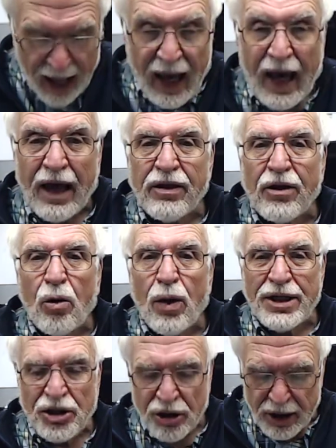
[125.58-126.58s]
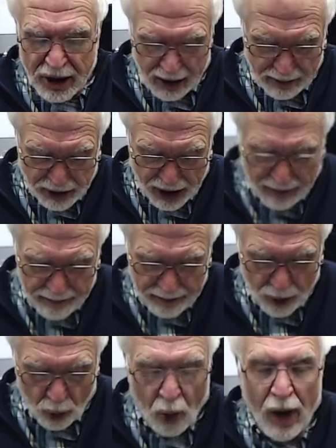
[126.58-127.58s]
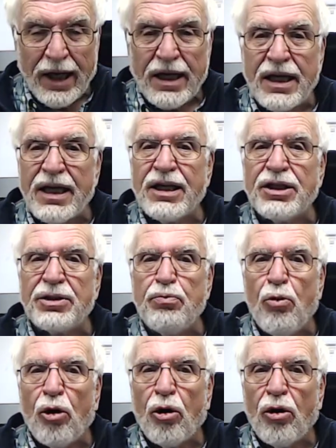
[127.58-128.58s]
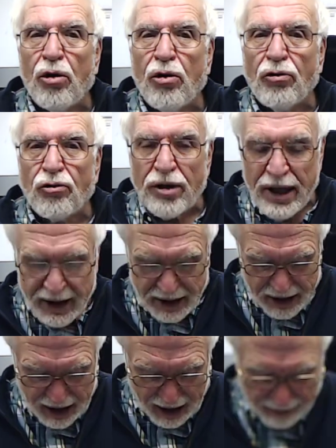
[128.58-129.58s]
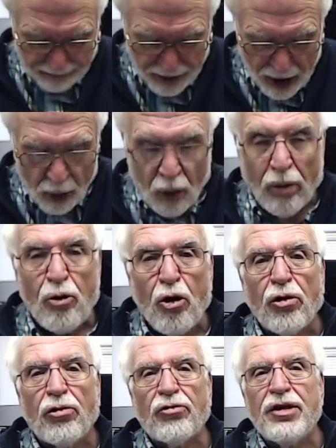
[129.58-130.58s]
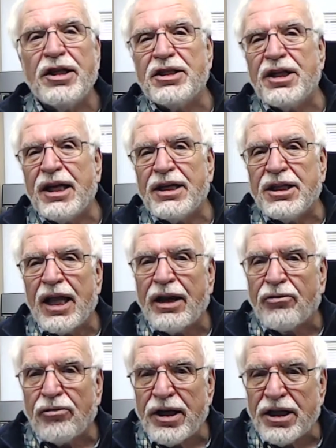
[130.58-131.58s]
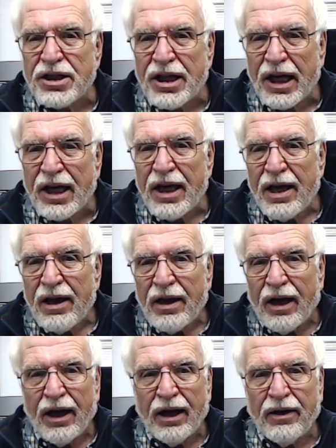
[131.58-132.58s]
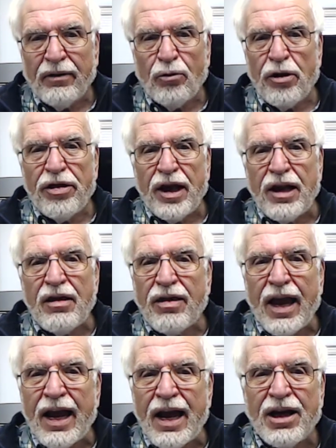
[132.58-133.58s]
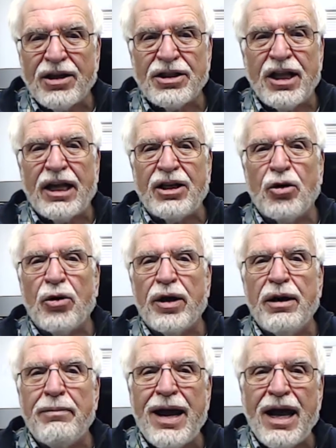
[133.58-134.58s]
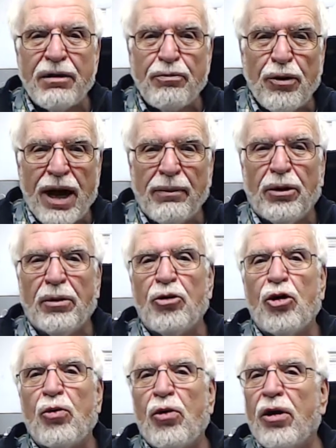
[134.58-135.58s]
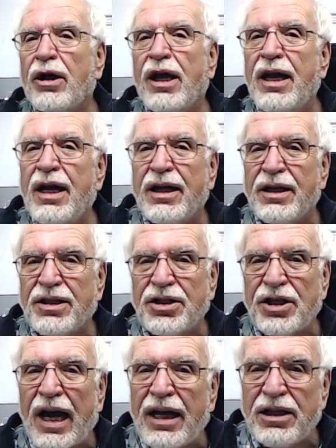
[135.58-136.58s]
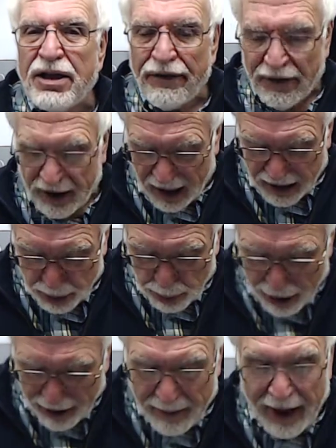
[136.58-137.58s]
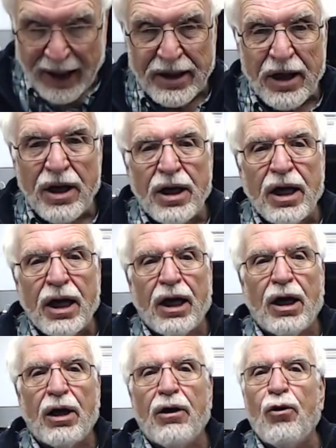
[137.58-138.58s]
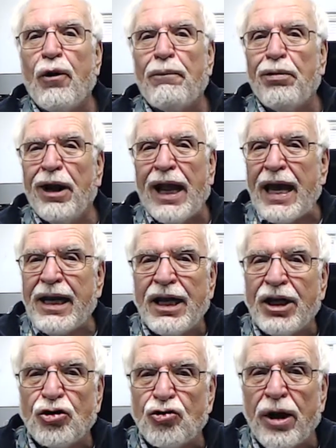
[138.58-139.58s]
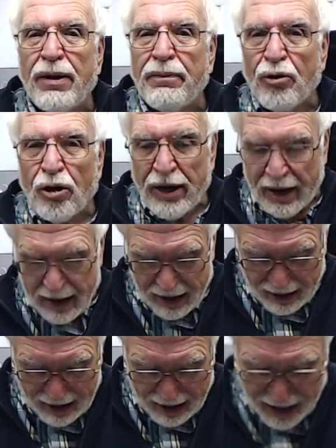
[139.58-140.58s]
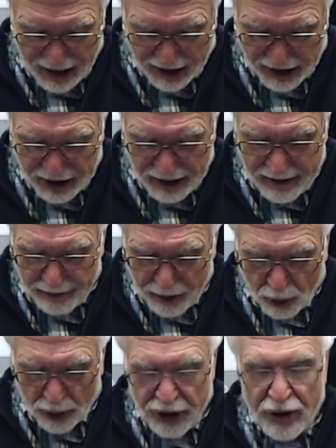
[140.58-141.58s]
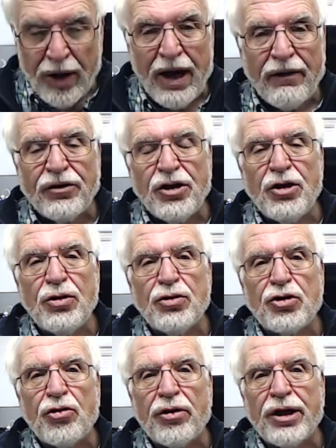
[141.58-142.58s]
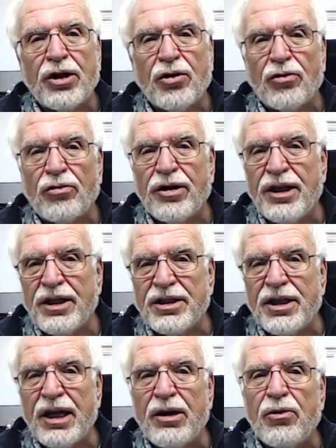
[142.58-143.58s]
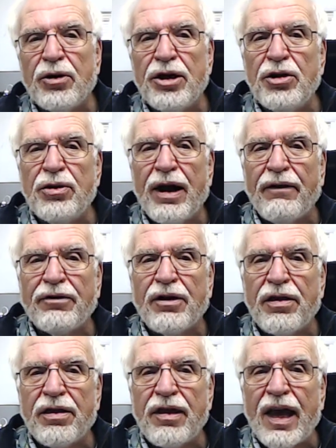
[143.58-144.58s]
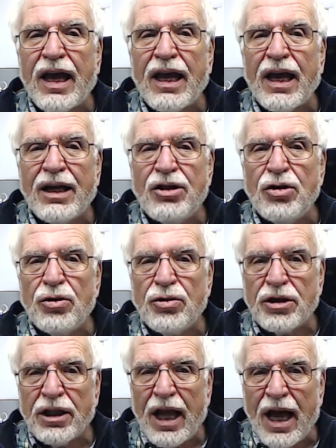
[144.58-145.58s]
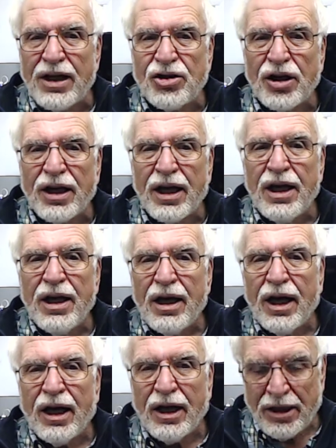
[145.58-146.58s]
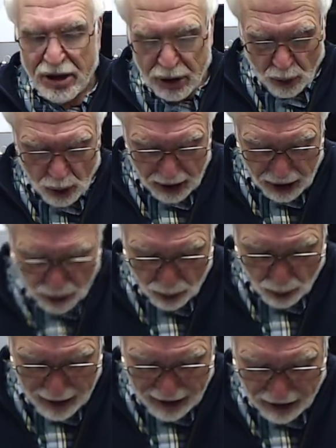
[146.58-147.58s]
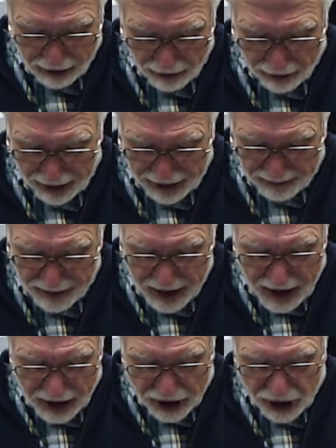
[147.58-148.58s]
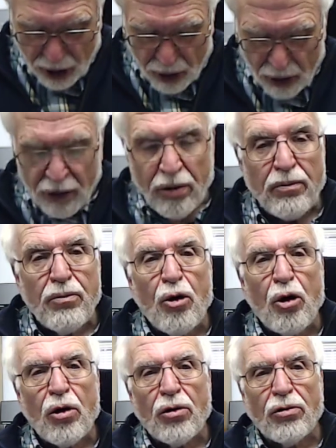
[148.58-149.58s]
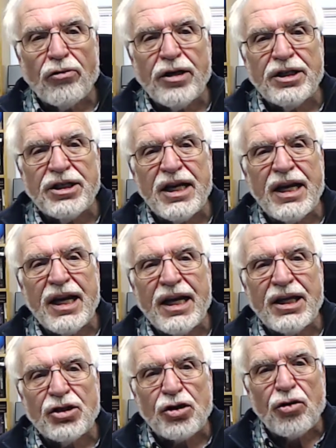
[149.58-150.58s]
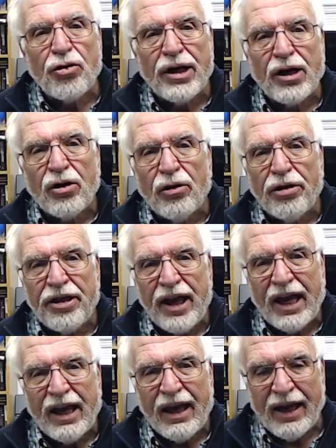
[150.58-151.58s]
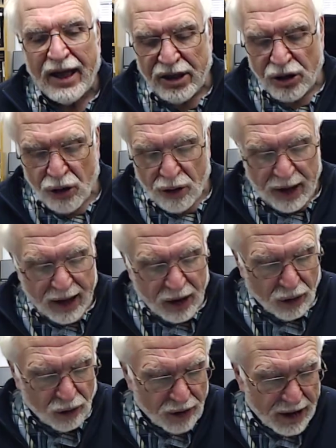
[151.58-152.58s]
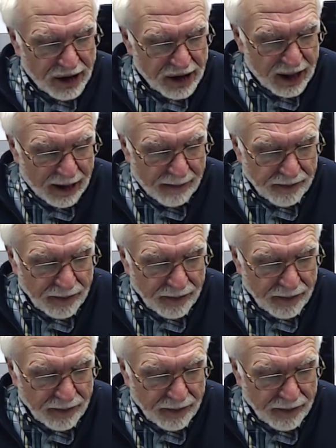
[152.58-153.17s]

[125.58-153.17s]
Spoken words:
And the question comes up, what is moral reasoning? Well, moral reasoning is like reasoning with anything else, like doing a math problem or working a scientific experiment or planning a trip or anything else, where you have to use critical reasoning, where you have to think and use logic to work your way through it. So moral reasoning is critical thinking, is critical reasoning.